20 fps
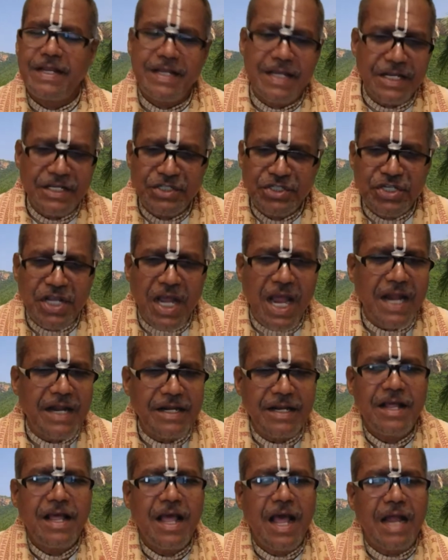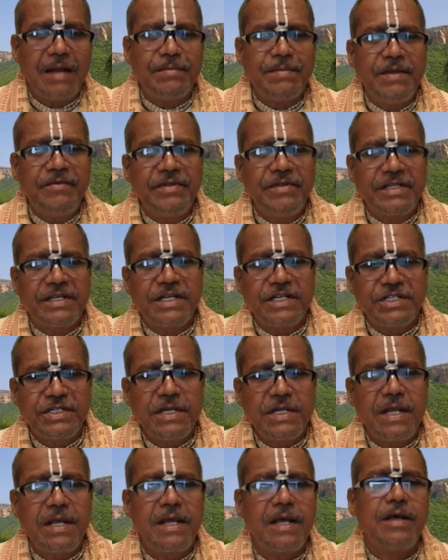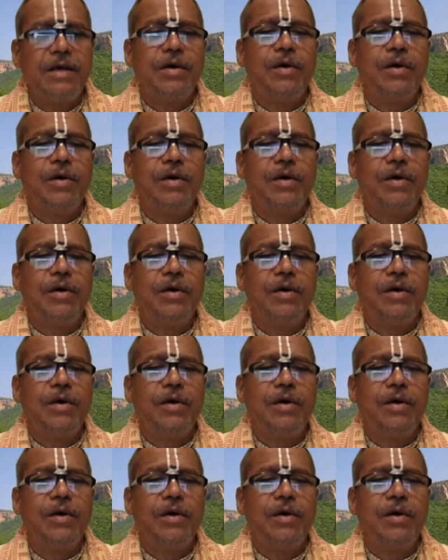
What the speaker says: you can chant and be with Krishna